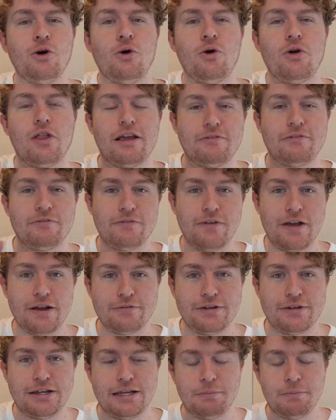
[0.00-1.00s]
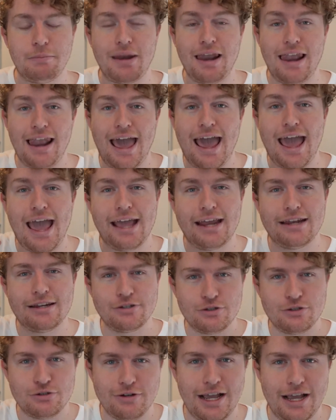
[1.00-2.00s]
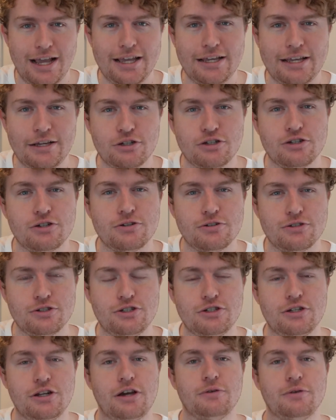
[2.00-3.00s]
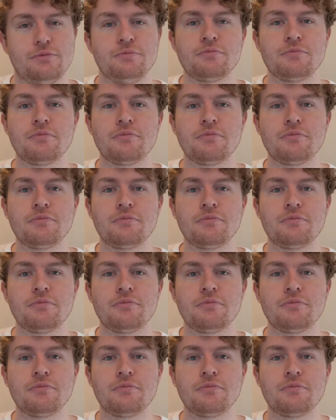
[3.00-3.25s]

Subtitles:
or like very planned tracking shots, you know.